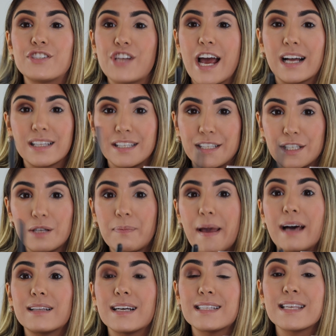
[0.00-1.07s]
the JACLYN Hill
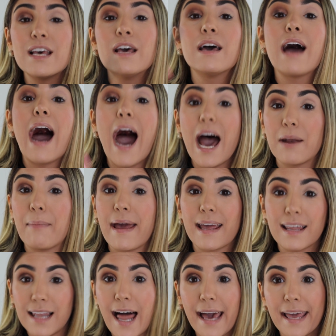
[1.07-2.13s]
palettes. on my
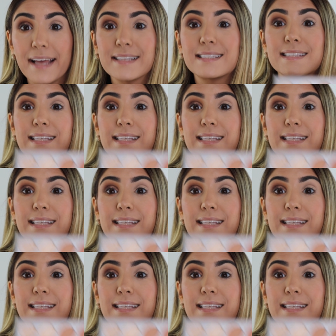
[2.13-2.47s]
clients.